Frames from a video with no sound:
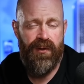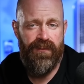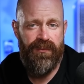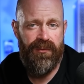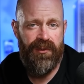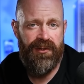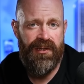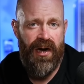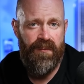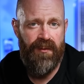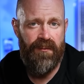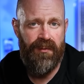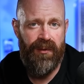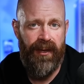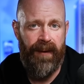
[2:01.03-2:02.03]
of your
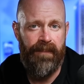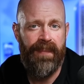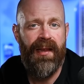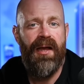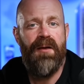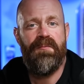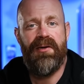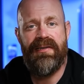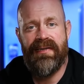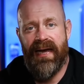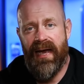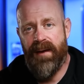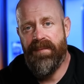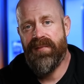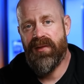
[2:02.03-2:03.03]
retirement plan. By
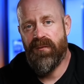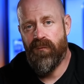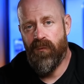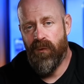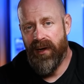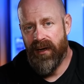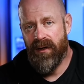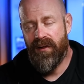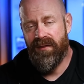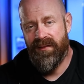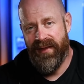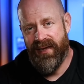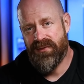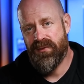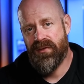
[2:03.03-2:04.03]
timing them well,
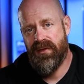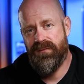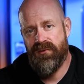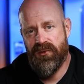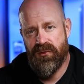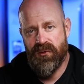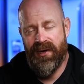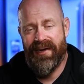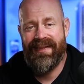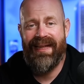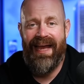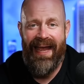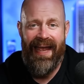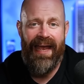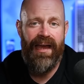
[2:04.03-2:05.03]
that's what gives you strength
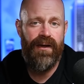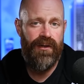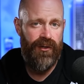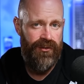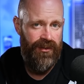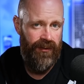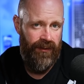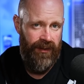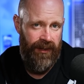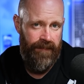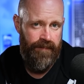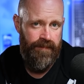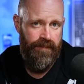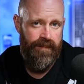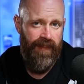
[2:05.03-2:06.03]
and agility.
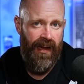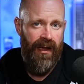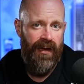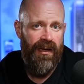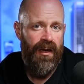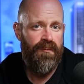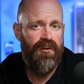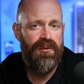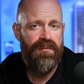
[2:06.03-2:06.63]
Now, most